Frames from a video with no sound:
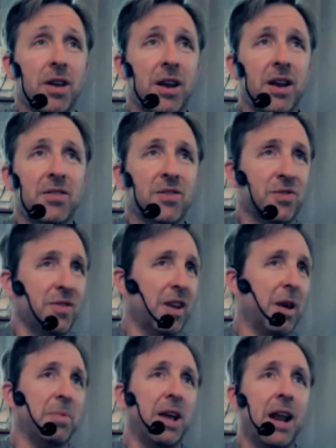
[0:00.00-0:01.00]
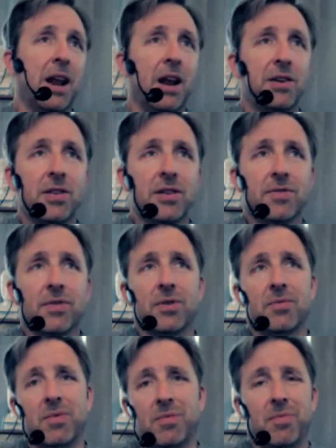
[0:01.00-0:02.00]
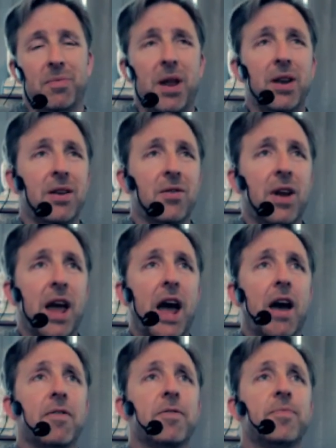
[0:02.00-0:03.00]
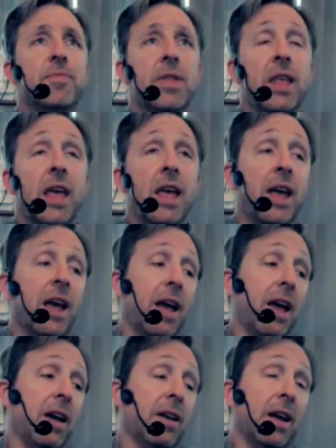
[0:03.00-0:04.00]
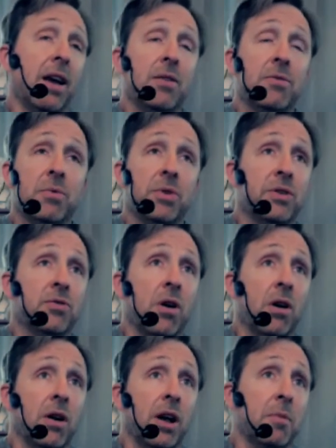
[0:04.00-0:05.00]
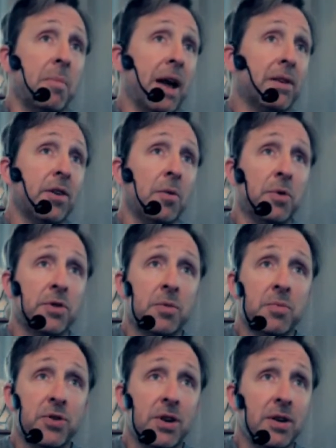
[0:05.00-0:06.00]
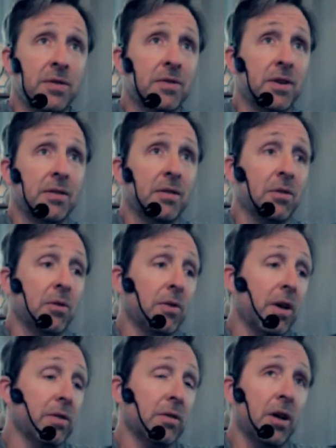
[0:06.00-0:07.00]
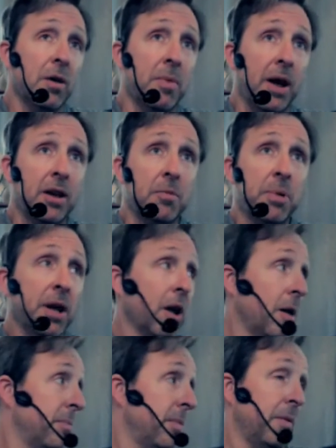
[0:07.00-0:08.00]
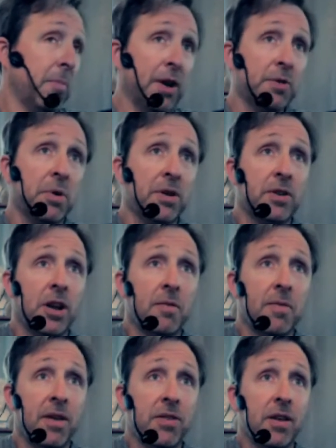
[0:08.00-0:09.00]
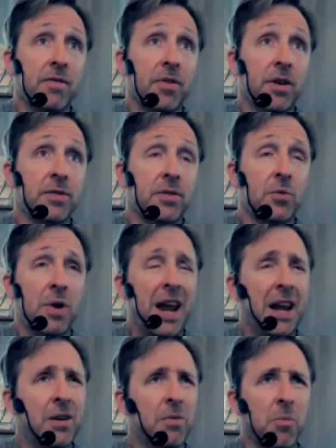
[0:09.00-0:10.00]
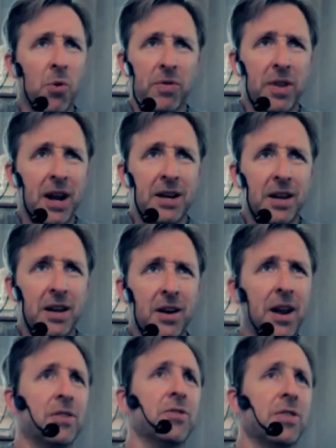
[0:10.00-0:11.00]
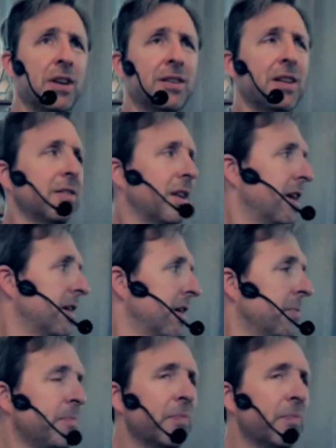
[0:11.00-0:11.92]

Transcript: and I just kept at it. I did this for about a year and a half. And I got really strong. I could max out most of the machines at the local health club. I could pick up and bench press any of my thin friends who ate more than I did and exercised less than I did.